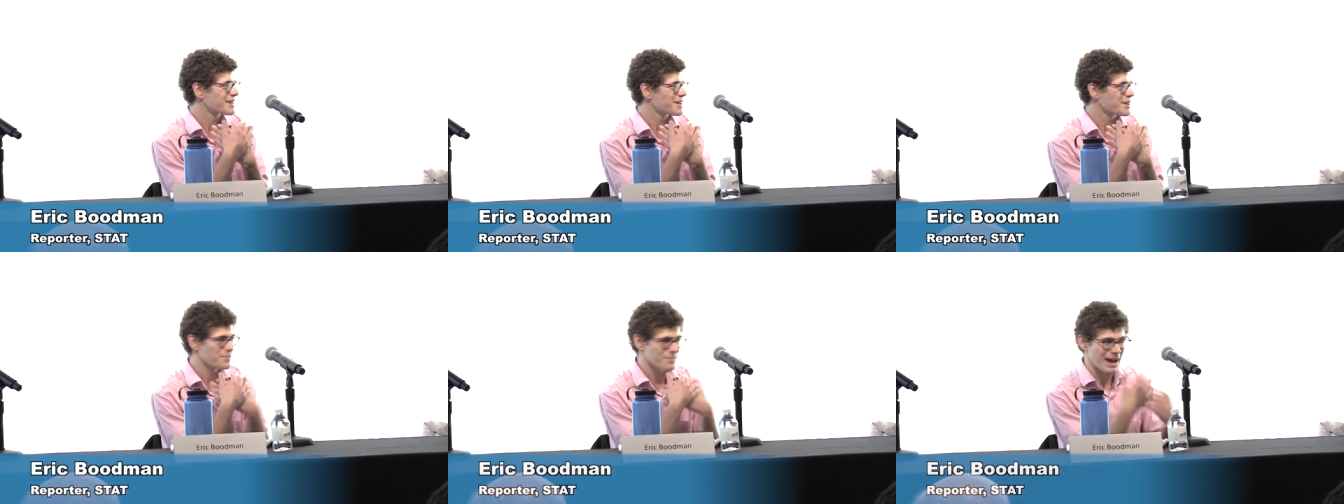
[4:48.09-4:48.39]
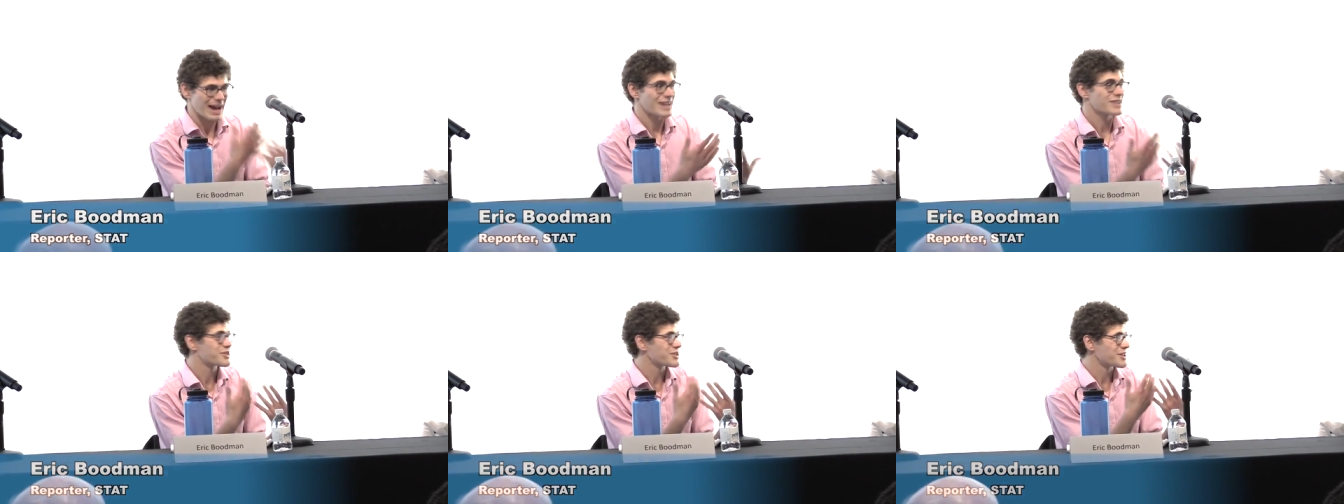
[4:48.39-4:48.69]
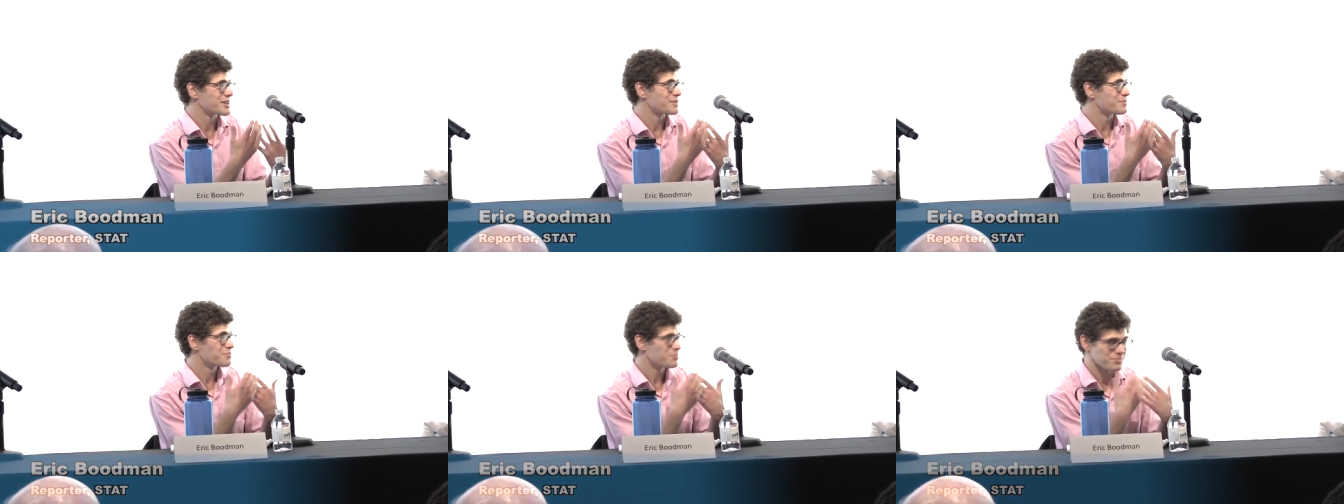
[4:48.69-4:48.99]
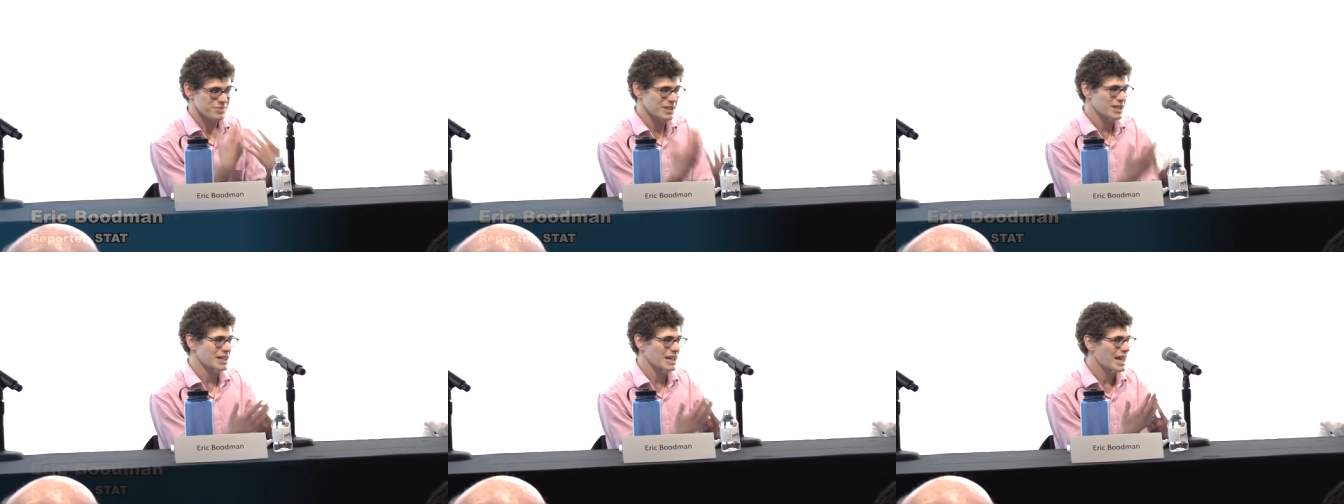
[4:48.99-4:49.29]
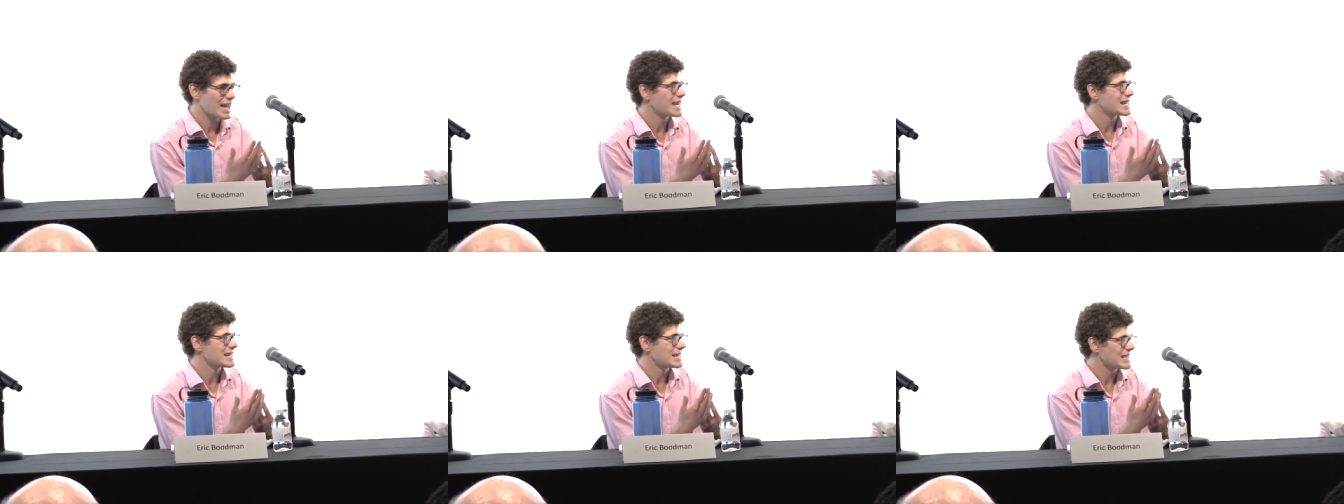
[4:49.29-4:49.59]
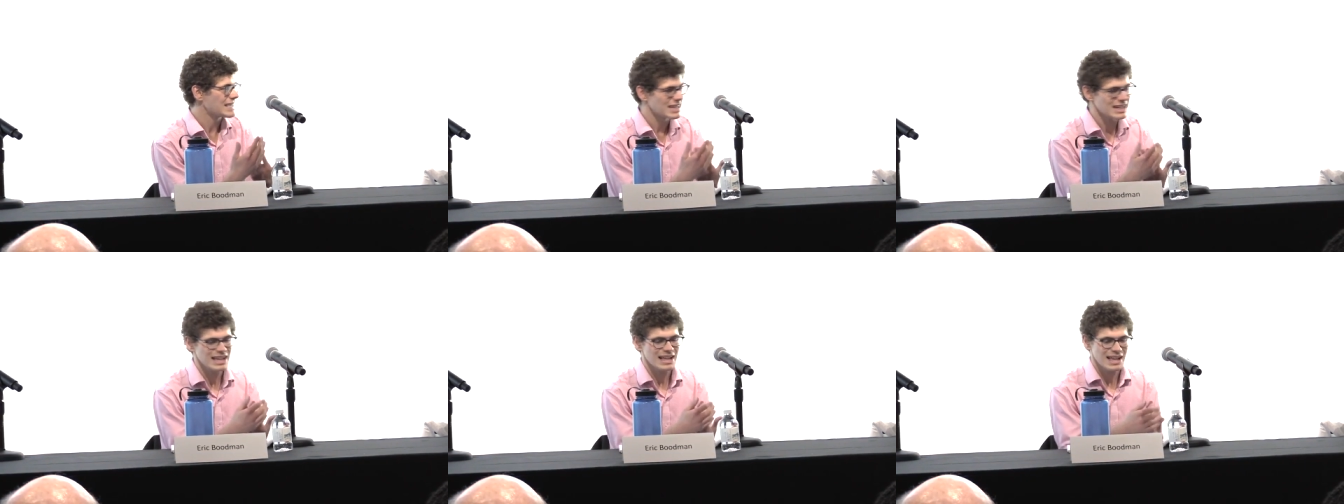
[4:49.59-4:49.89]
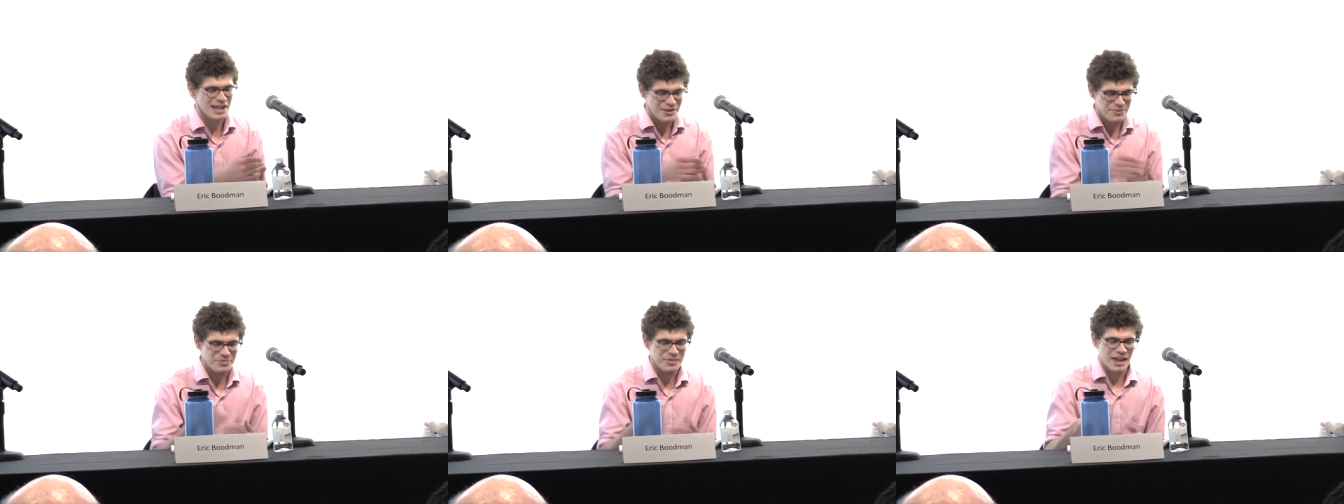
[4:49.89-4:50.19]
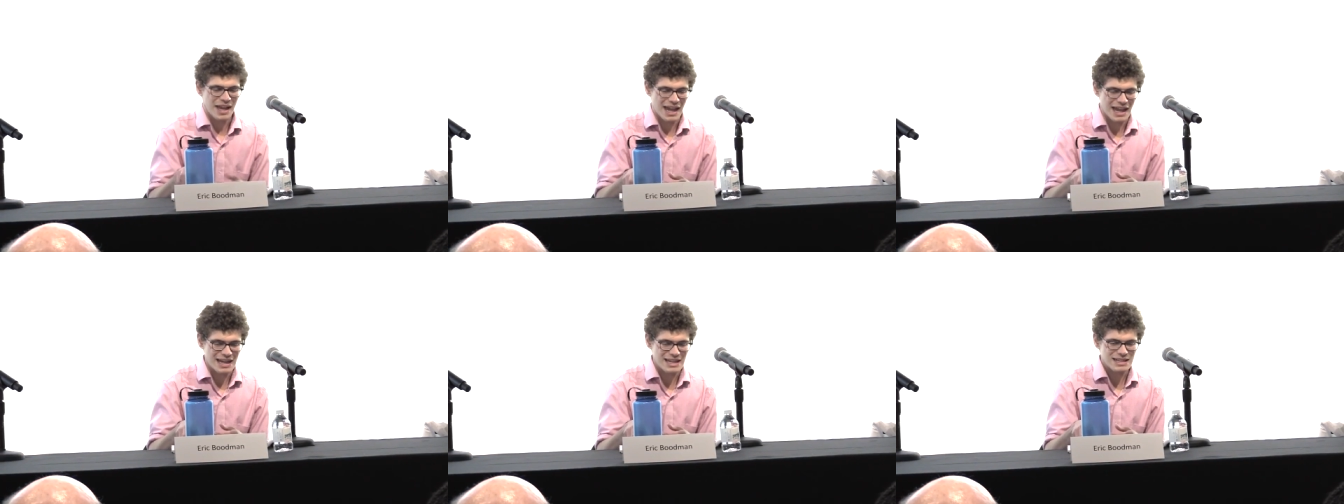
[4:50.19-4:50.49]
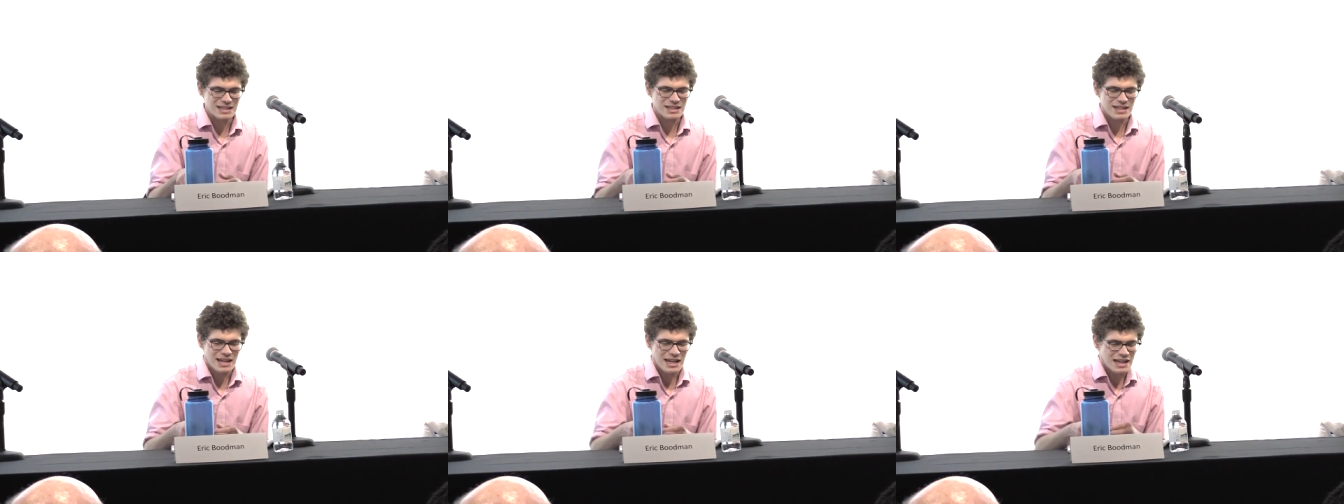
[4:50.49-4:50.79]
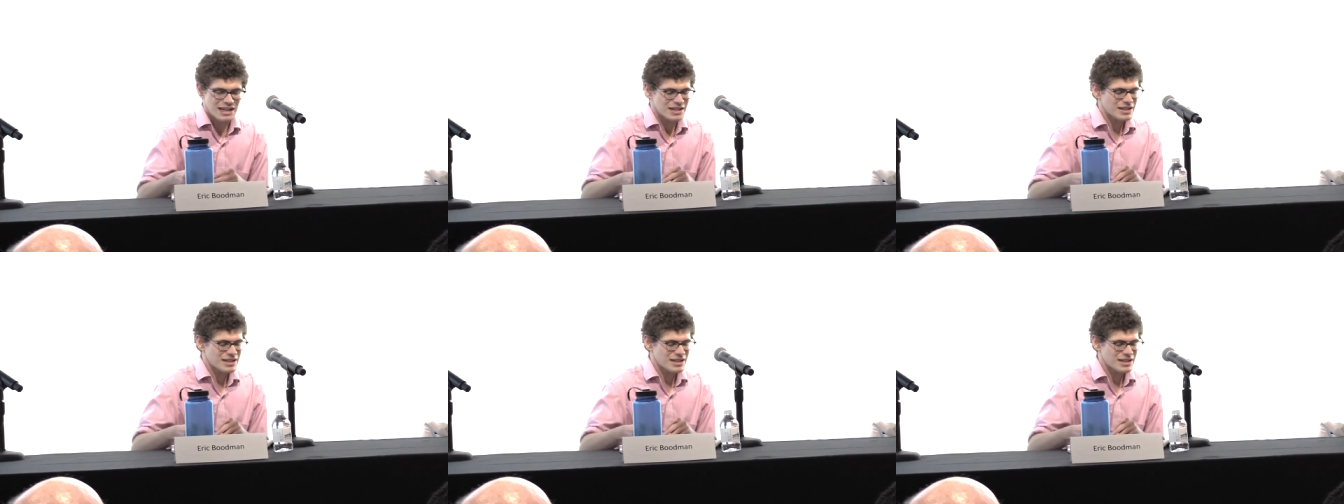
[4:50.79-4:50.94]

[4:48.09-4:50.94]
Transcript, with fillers: imagine being Annie. And